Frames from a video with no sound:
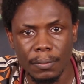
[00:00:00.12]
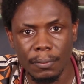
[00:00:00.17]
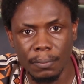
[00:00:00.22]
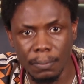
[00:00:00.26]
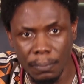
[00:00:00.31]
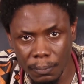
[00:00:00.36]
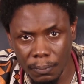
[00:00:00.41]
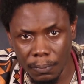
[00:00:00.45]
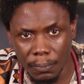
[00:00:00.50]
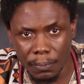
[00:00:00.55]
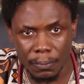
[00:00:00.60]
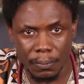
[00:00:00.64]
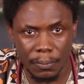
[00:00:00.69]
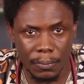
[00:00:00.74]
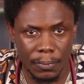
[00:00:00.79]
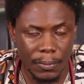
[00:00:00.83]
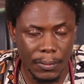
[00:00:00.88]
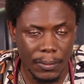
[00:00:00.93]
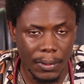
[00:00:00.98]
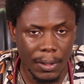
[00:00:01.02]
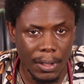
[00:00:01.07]

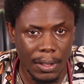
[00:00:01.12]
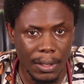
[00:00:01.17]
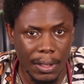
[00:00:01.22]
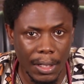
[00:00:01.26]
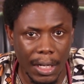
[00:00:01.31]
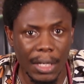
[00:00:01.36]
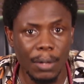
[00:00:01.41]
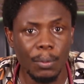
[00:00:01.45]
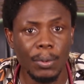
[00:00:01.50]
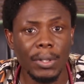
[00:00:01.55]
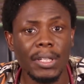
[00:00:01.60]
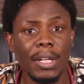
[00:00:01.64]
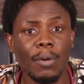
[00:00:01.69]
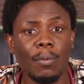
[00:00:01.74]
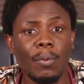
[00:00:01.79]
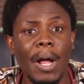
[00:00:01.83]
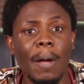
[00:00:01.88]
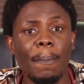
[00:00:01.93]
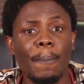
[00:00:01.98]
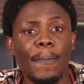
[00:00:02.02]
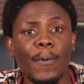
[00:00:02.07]
Now you will do
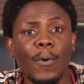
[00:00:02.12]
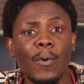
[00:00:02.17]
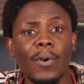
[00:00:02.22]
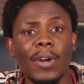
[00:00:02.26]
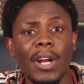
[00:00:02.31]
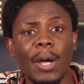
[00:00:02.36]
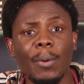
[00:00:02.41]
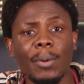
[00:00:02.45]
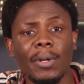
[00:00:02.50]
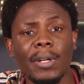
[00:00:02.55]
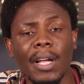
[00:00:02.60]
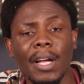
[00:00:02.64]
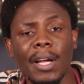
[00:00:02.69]
work program